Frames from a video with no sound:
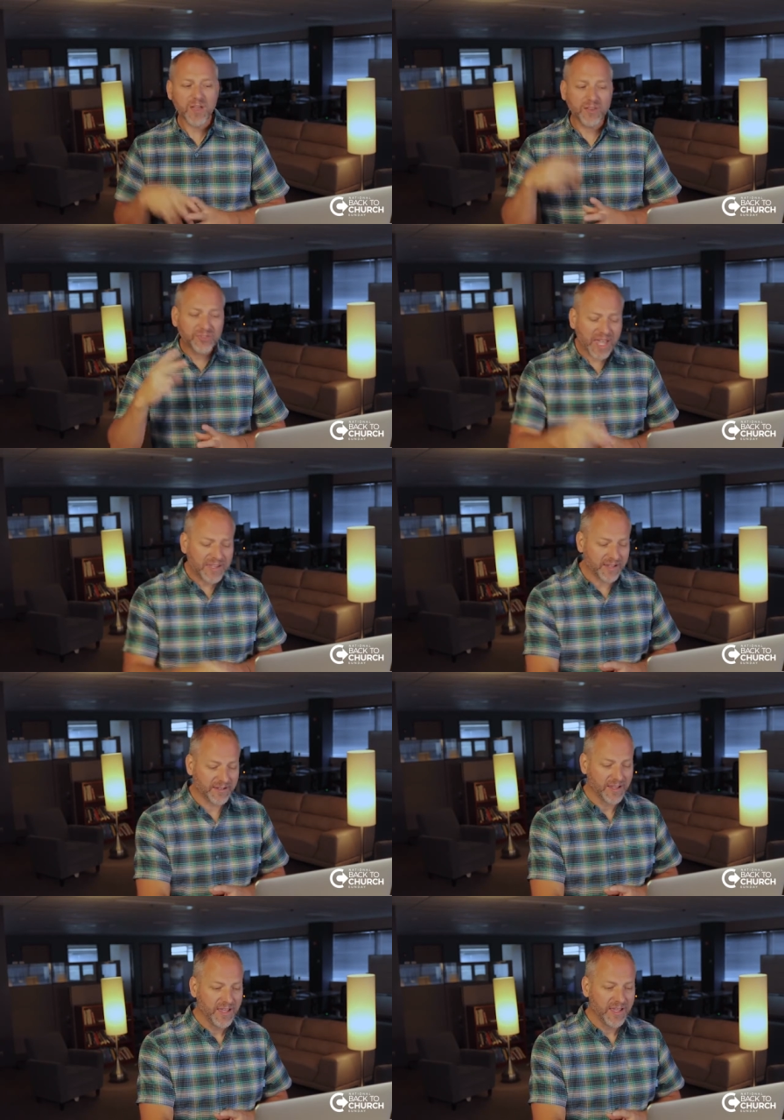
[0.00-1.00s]
A
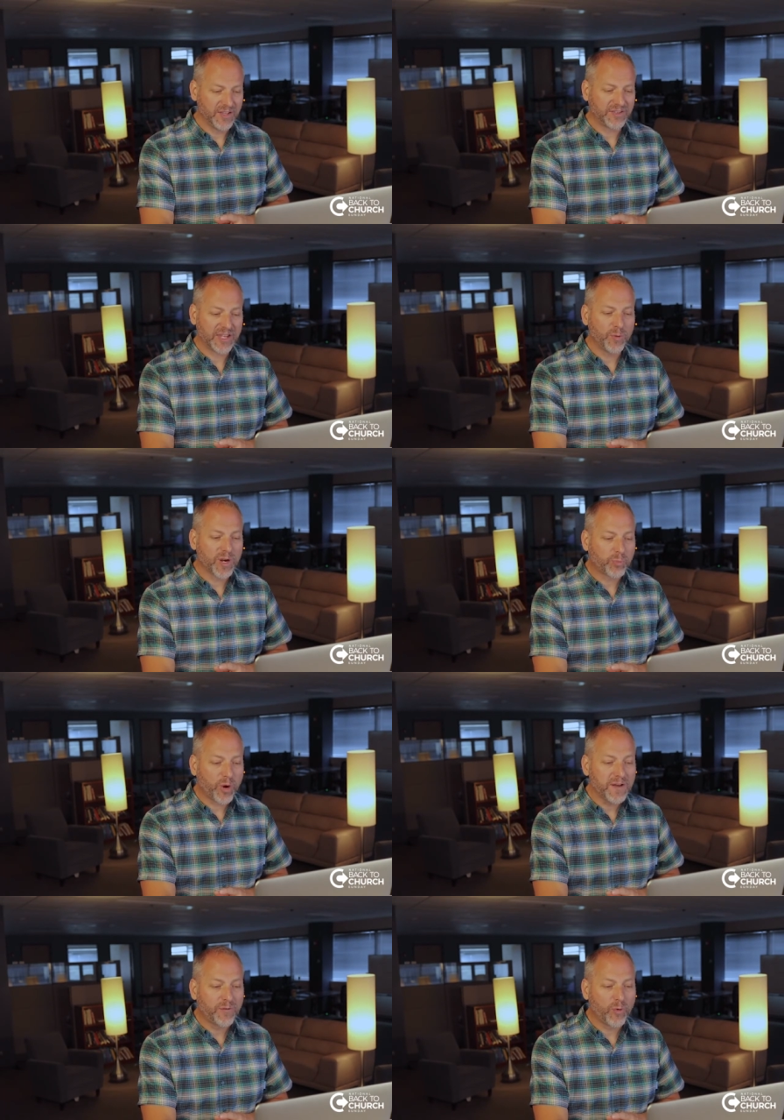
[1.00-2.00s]
second is that you want to
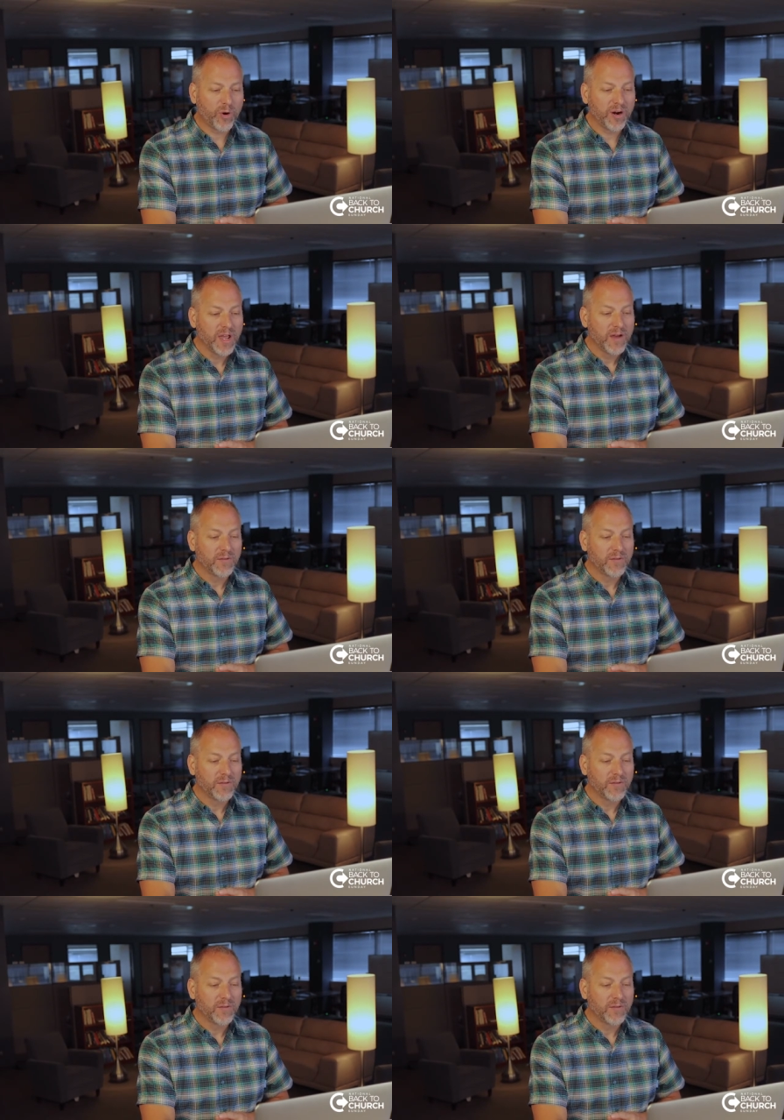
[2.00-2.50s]
pray for